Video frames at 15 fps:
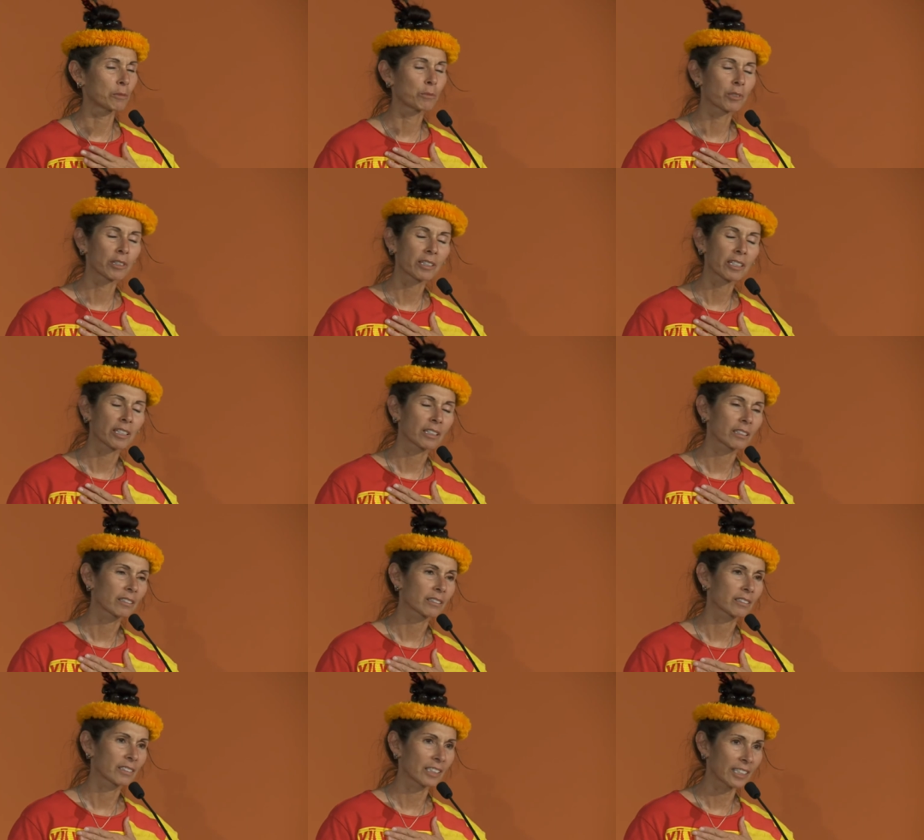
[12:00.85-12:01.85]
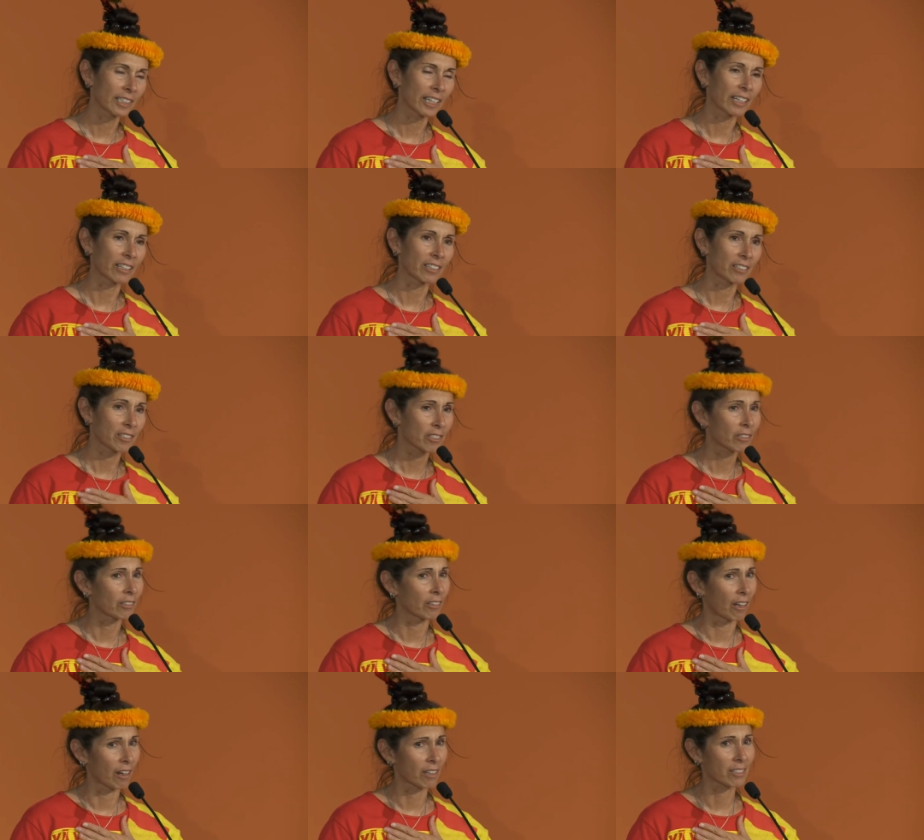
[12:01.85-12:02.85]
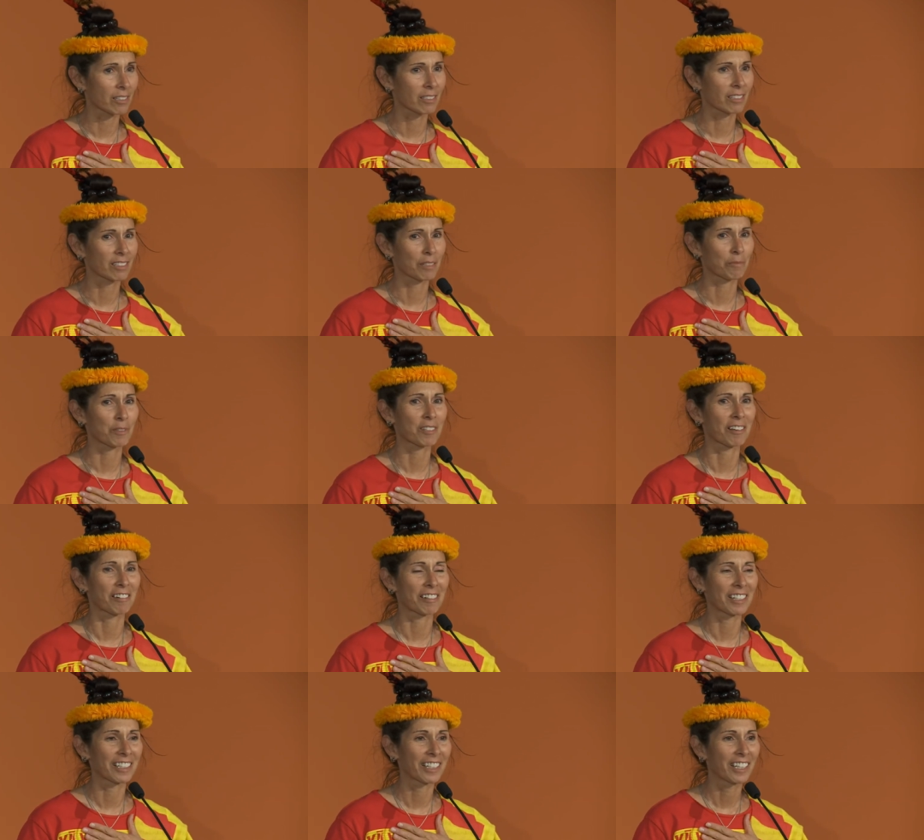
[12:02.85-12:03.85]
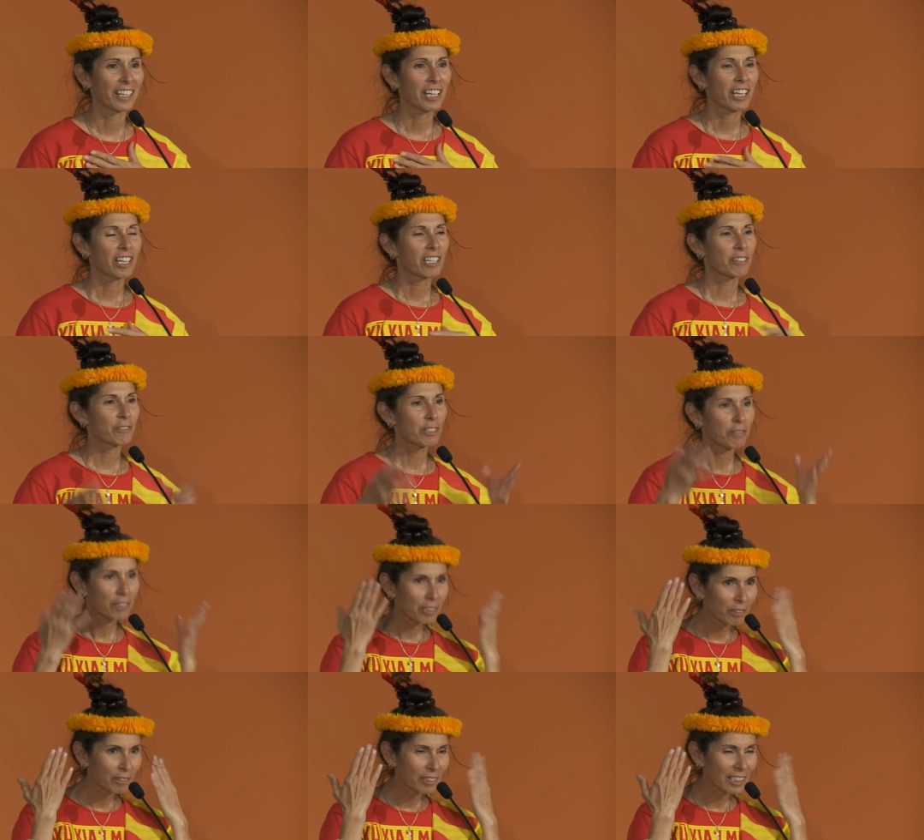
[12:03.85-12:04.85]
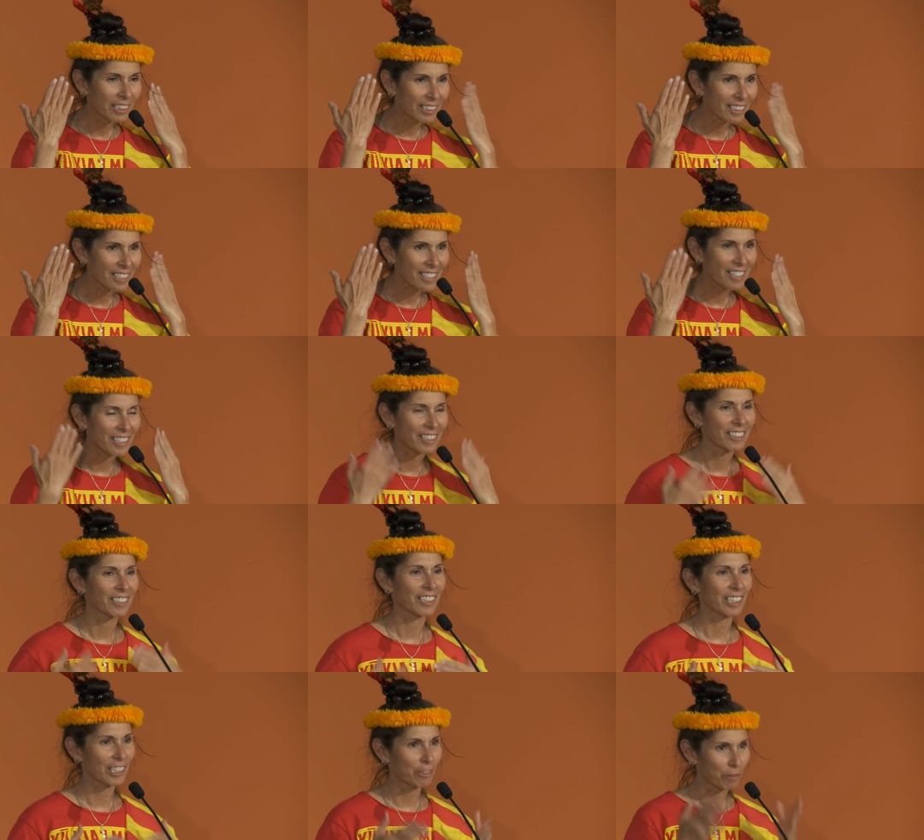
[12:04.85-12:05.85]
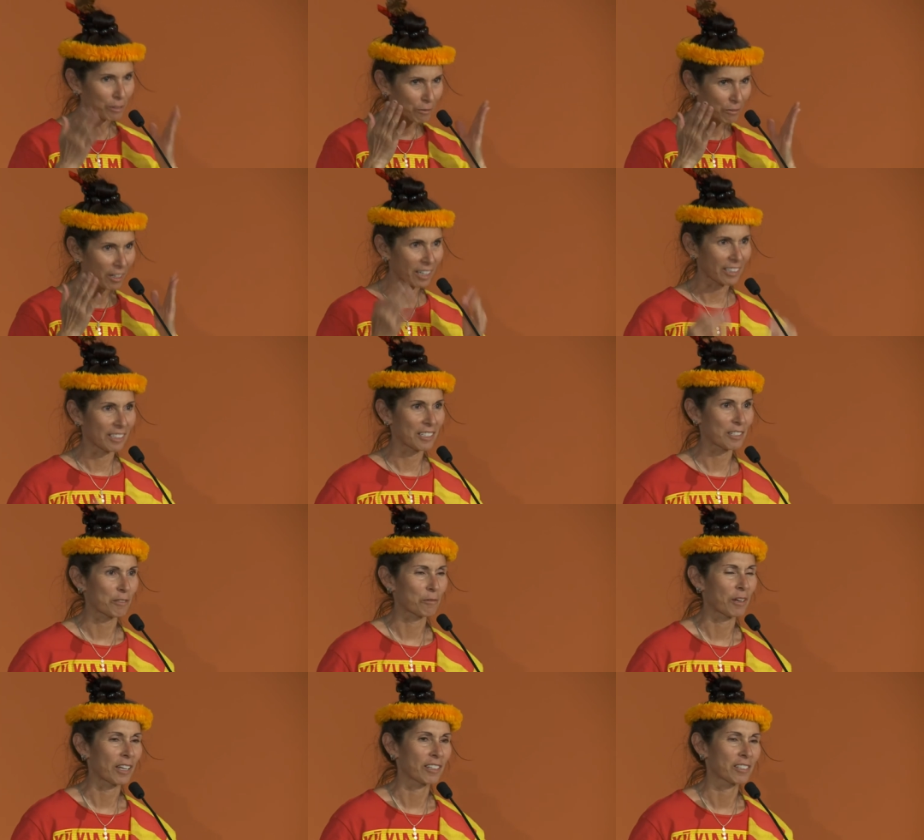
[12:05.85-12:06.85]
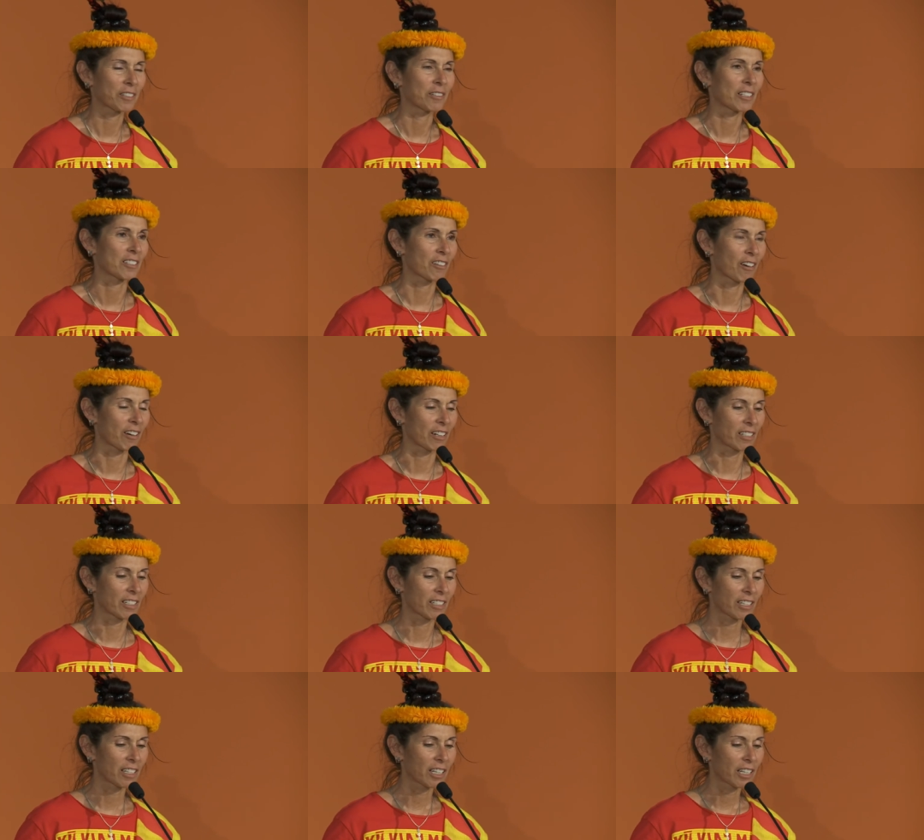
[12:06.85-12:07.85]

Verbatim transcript: Poor thing, Ige, you're so lost. I'm sorry. If you would only listen, he would find his way to his heart.